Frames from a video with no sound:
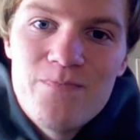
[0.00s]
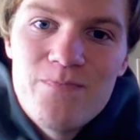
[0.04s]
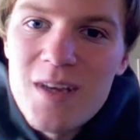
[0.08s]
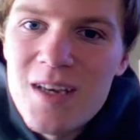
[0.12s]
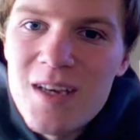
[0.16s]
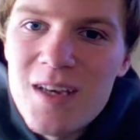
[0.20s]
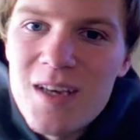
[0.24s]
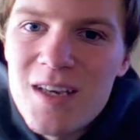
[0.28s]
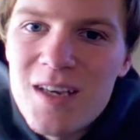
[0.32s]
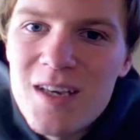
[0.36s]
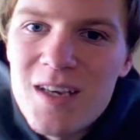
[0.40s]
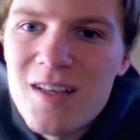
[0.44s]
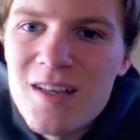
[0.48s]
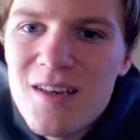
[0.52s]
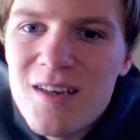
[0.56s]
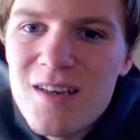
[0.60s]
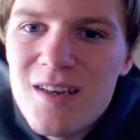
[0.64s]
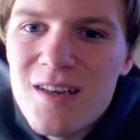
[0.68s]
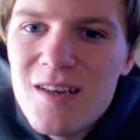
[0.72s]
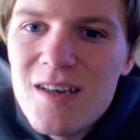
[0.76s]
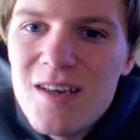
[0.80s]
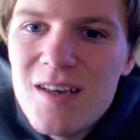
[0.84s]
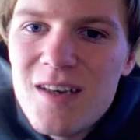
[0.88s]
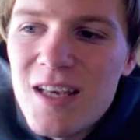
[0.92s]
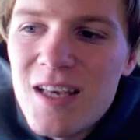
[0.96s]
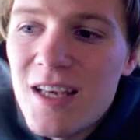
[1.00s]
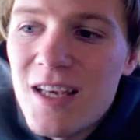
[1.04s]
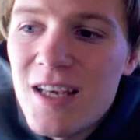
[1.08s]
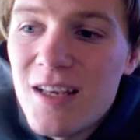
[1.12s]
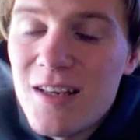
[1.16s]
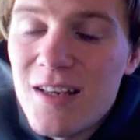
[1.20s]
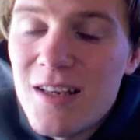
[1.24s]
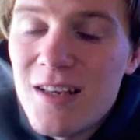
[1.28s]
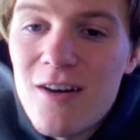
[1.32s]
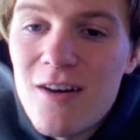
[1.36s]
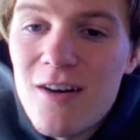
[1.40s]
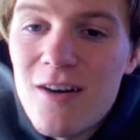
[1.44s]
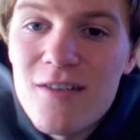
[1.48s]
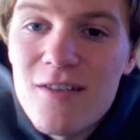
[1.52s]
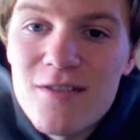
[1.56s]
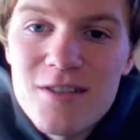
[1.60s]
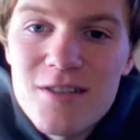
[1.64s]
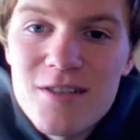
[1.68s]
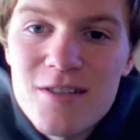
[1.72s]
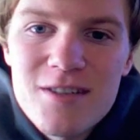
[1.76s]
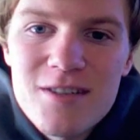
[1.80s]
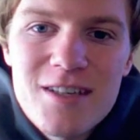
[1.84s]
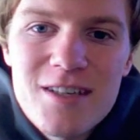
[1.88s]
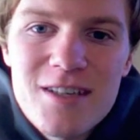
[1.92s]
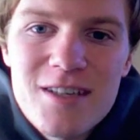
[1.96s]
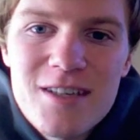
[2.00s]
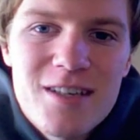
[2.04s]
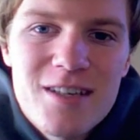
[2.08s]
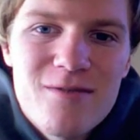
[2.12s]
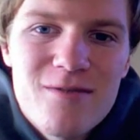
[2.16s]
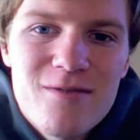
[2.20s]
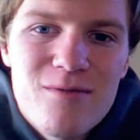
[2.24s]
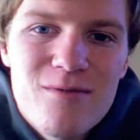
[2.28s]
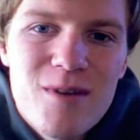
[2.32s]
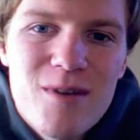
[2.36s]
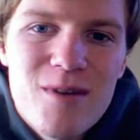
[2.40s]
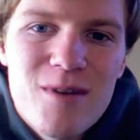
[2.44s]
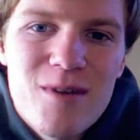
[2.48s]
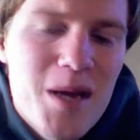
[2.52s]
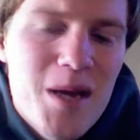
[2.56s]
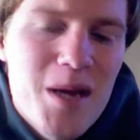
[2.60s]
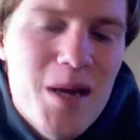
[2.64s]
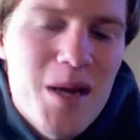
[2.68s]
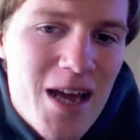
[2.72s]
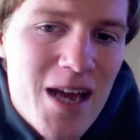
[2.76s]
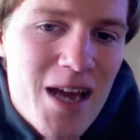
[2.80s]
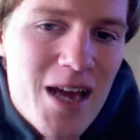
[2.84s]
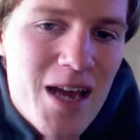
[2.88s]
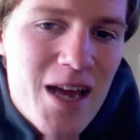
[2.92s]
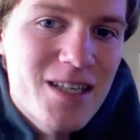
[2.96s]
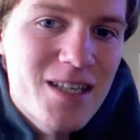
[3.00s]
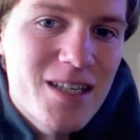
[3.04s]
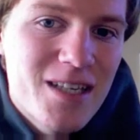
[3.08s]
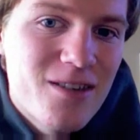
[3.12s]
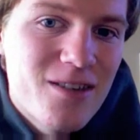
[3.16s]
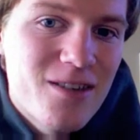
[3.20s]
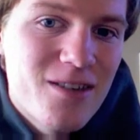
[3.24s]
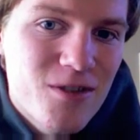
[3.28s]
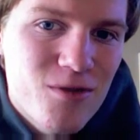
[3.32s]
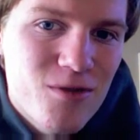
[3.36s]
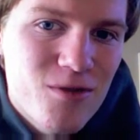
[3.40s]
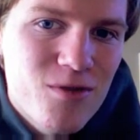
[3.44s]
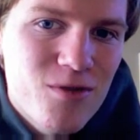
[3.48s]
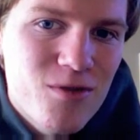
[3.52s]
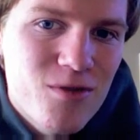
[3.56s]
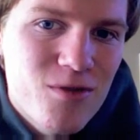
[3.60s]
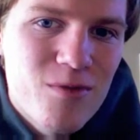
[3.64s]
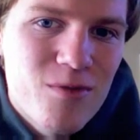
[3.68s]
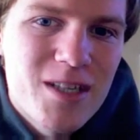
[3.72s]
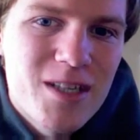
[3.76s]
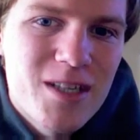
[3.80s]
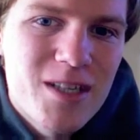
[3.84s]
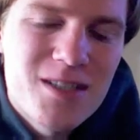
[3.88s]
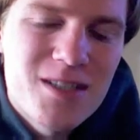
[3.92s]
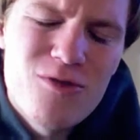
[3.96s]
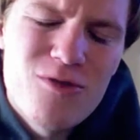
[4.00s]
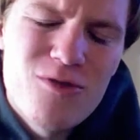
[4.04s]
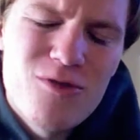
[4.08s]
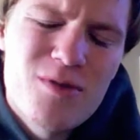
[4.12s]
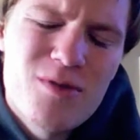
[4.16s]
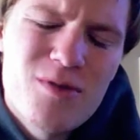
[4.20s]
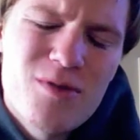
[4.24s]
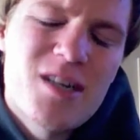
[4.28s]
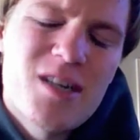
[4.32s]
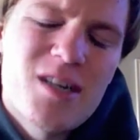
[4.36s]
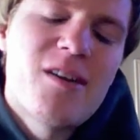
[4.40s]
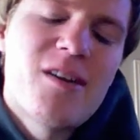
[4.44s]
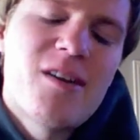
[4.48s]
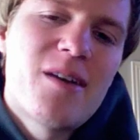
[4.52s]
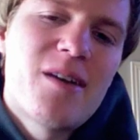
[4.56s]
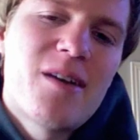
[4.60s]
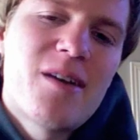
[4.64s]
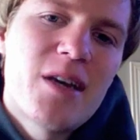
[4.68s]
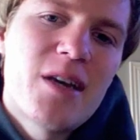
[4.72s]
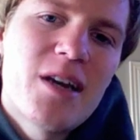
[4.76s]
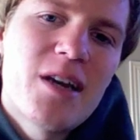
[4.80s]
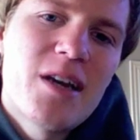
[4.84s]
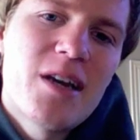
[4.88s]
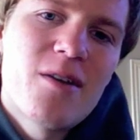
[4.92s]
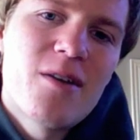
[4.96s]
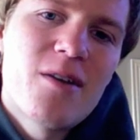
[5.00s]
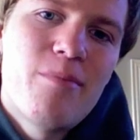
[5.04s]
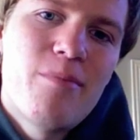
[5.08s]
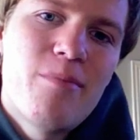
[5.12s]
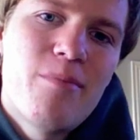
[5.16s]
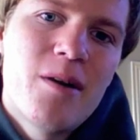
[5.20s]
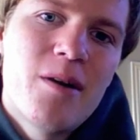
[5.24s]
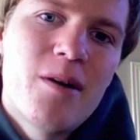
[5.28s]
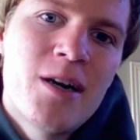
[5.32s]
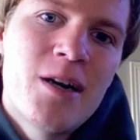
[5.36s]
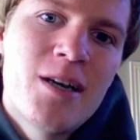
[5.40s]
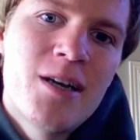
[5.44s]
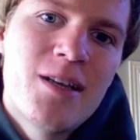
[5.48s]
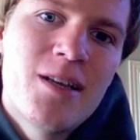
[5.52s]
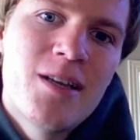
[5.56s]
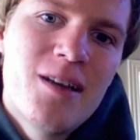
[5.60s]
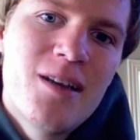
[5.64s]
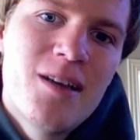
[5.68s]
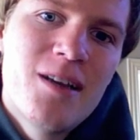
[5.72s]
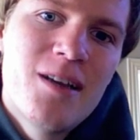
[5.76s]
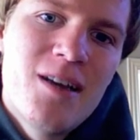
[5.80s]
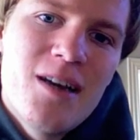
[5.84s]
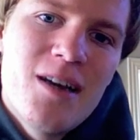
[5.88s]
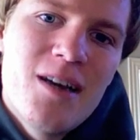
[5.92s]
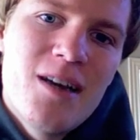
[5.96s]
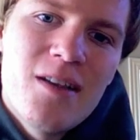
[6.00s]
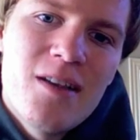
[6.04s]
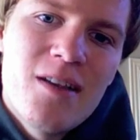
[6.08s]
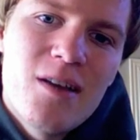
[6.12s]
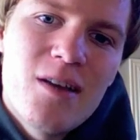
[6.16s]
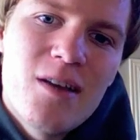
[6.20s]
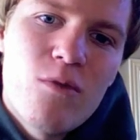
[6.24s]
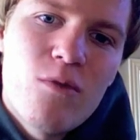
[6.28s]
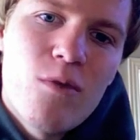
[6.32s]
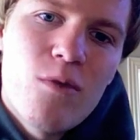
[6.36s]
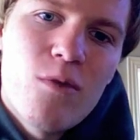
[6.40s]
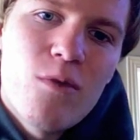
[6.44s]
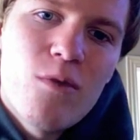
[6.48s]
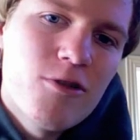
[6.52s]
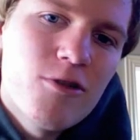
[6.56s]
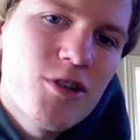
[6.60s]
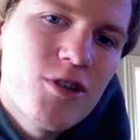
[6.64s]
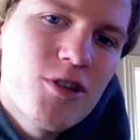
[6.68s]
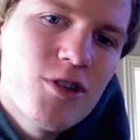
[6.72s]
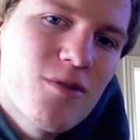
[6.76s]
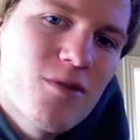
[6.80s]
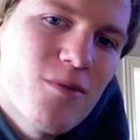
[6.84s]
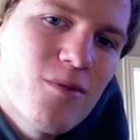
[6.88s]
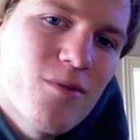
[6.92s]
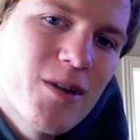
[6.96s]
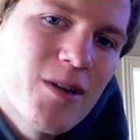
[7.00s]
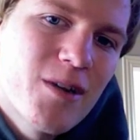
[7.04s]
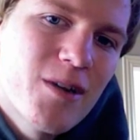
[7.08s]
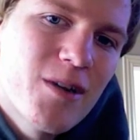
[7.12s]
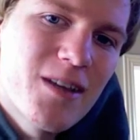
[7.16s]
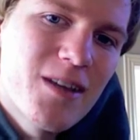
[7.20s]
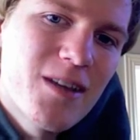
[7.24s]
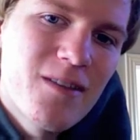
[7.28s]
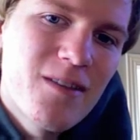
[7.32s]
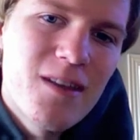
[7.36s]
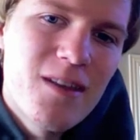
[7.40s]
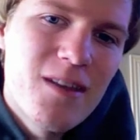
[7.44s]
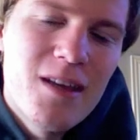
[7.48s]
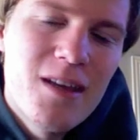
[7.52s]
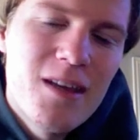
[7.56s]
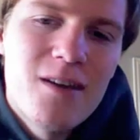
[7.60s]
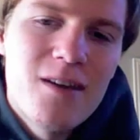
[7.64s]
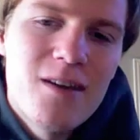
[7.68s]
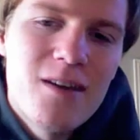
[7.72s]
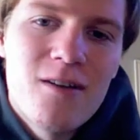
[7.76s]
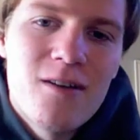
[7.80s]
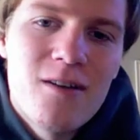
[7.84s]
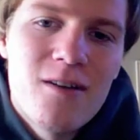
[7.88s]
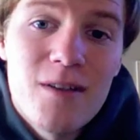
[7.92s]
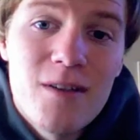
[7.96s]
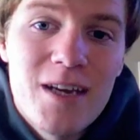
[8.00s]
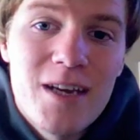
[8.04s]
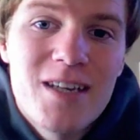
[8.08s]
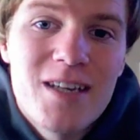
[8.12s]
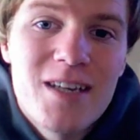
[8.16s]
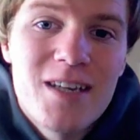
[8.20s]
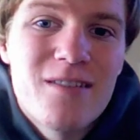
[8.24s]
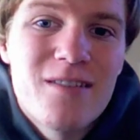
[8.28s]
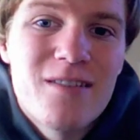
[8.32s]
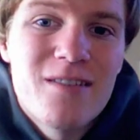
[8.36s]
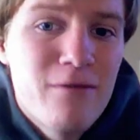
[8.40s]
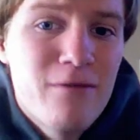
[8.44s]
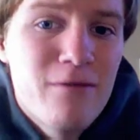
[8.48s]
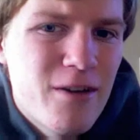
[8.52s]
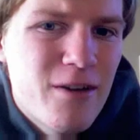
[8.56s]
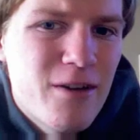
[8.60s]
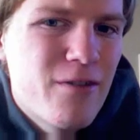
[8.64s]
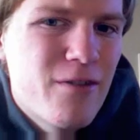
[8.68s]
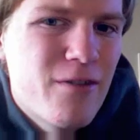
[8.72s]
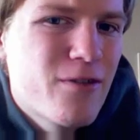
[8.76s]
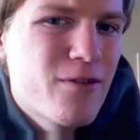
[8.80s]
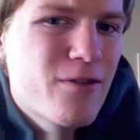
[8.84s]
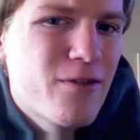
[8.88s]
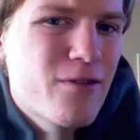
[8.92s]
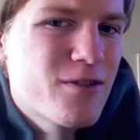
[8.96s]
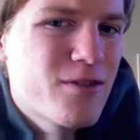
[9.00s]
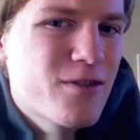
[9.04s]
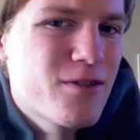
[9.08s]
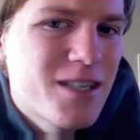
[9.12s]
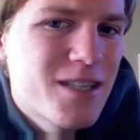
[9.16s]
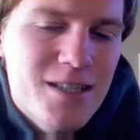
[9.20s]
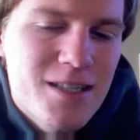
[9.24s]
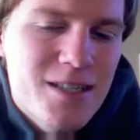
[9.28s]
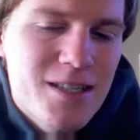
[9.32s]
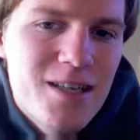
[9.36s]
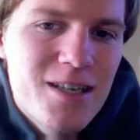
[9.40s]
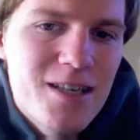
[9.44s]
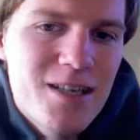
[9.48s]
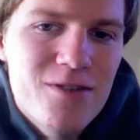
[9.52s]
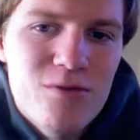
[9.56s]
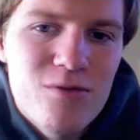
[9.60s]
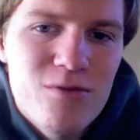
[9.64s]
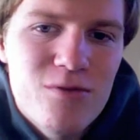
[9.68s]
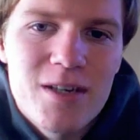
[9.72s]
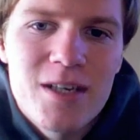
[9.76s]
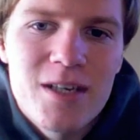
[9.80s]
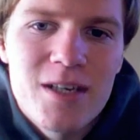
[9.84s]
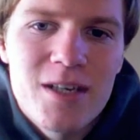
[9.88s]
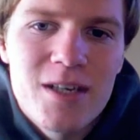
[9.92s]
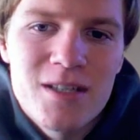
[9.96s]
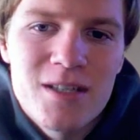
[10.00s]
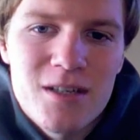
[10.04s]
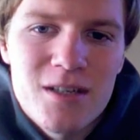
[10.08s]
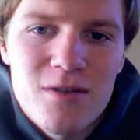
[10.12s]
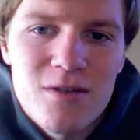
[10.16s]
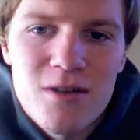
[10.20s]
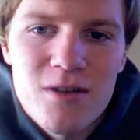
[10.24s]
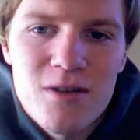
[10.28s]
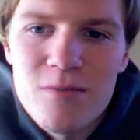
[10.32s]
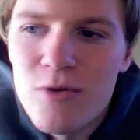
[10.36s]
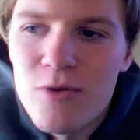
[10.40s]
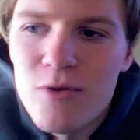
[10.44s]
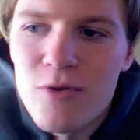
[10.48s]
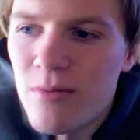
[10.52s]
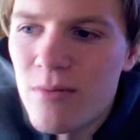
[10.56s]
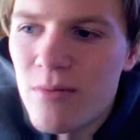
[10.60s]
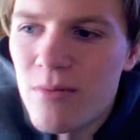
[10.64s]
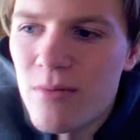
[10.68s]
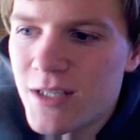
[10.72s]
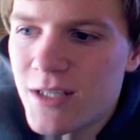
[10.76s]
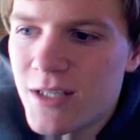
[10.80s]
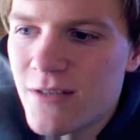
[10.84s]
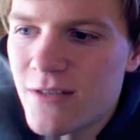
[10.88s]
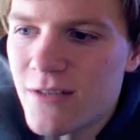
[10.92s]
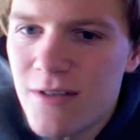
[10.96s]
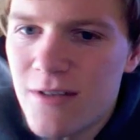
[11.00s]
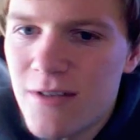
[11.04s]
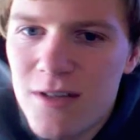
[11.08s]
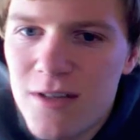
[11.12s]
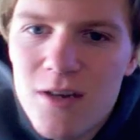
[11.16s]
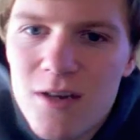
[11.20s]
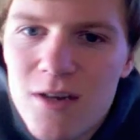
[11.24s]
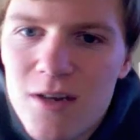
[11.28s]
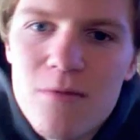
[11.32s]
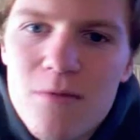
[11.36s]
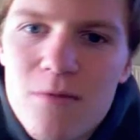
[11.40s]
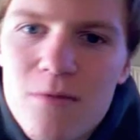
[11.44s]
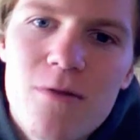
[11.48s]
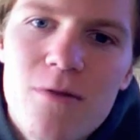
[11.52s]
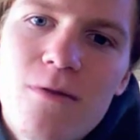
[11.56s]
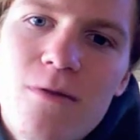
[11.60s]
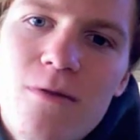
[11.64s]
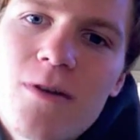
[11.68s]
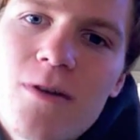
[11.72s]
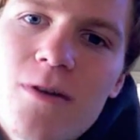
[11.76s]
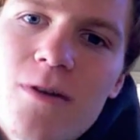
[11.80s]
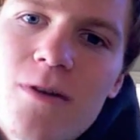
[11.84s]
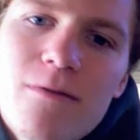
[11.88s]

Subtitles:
and he obviously can rep at 18 years old, winning slopestyle and big air, but I think Walsh landing the very first 1620 is a lot more impressive than the double cork